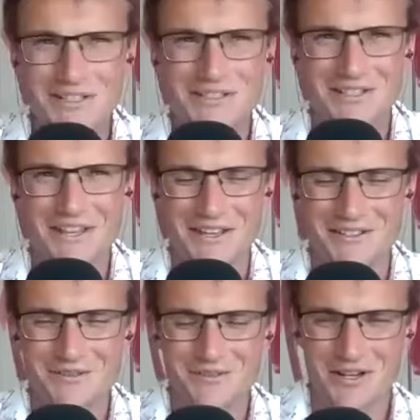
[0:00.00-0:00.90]
with a okay,
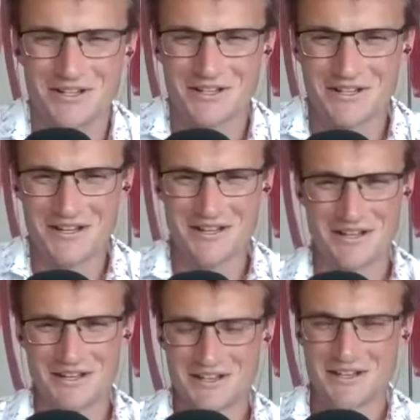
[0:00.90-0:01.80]
mask right. on
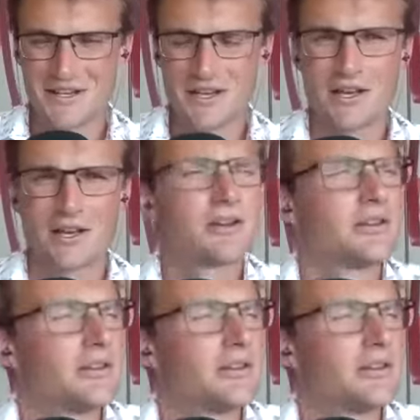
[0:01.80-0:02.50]
and goggles and